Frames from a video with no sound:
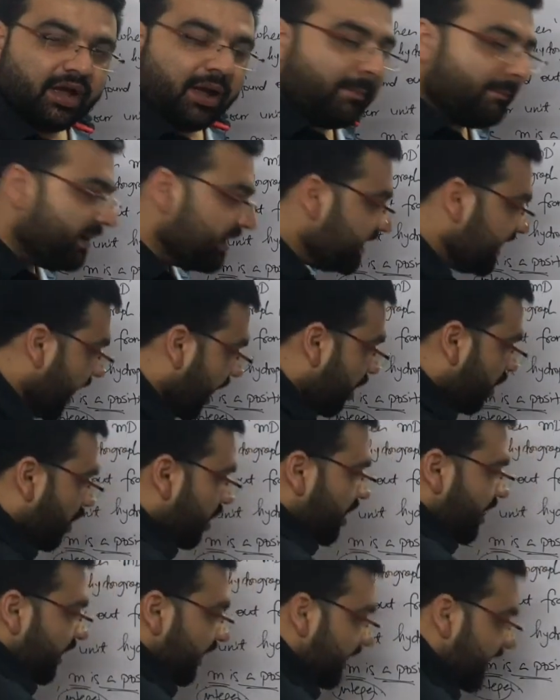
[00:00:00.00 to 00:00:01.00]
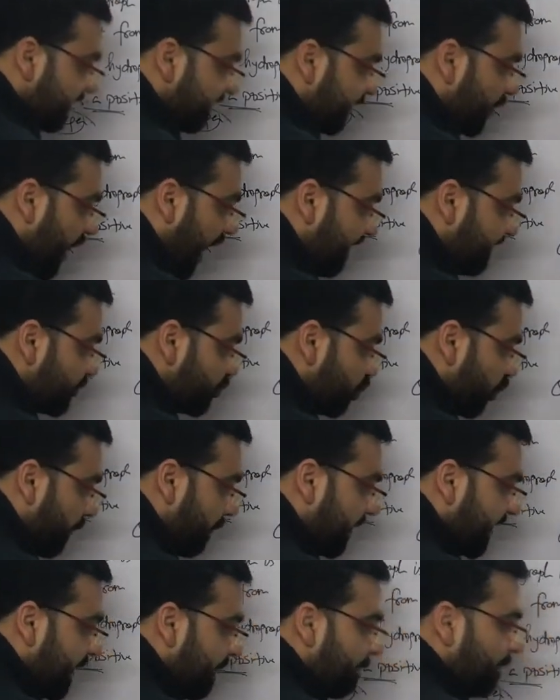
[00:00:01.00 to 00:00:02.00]
But now if you have
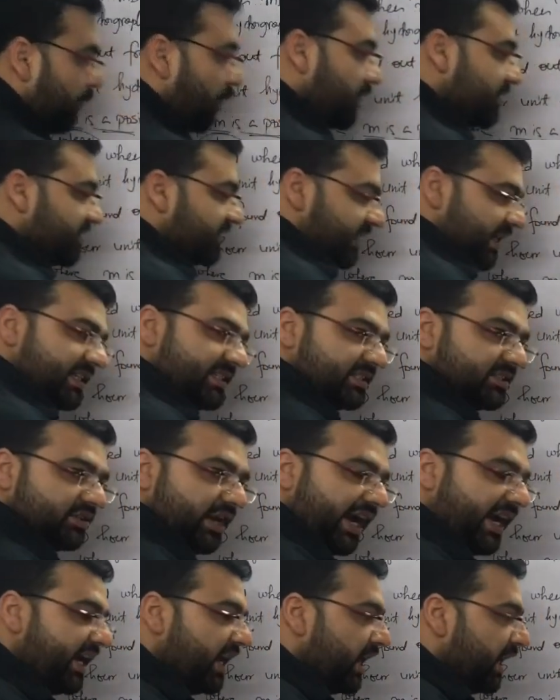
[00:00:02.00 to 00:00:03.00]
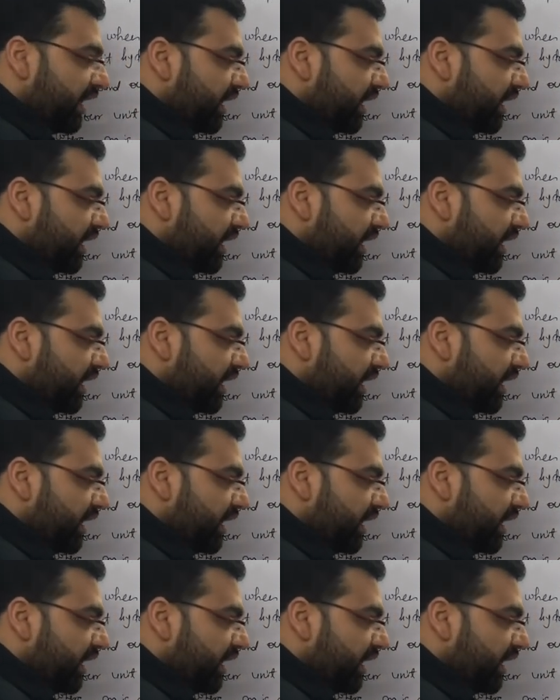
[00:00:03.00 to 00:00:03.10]
superimposed this, right,